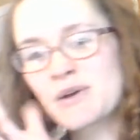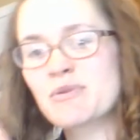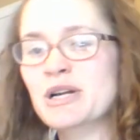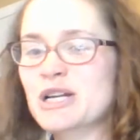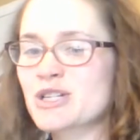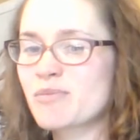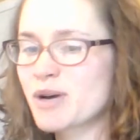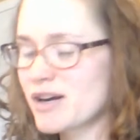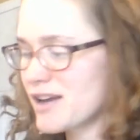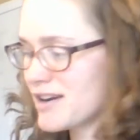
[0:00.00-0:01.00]
percussion
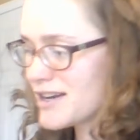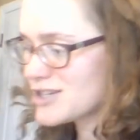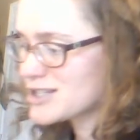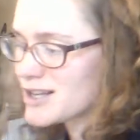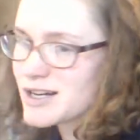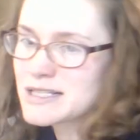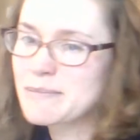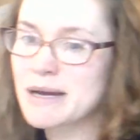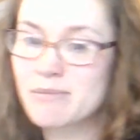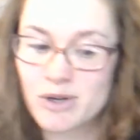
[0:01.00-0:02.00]
part. And I just lost
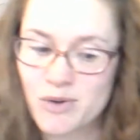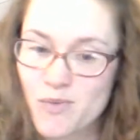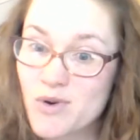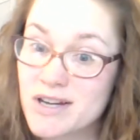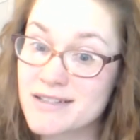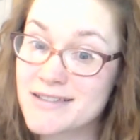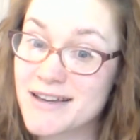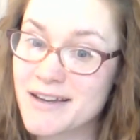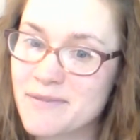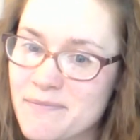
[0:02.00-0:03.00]
my book. 1
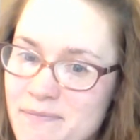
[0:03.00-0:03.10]
second.